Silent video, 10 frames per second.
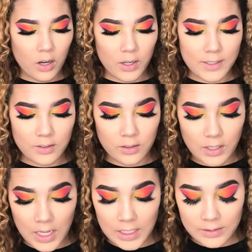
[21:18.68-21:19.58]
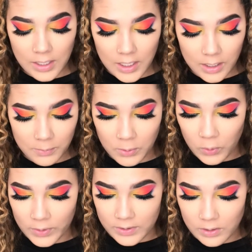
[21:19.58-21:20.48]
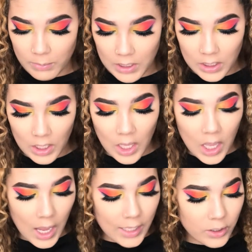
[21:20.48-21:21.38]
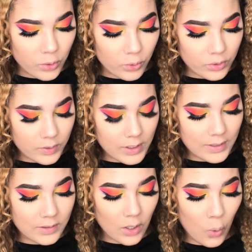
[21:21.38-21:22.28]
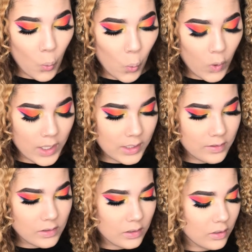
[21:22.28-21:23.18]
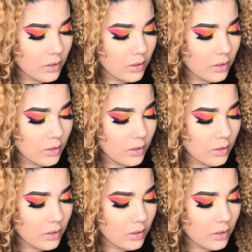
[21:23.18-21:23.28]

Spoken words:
All right, so next I am going to be, I used this once,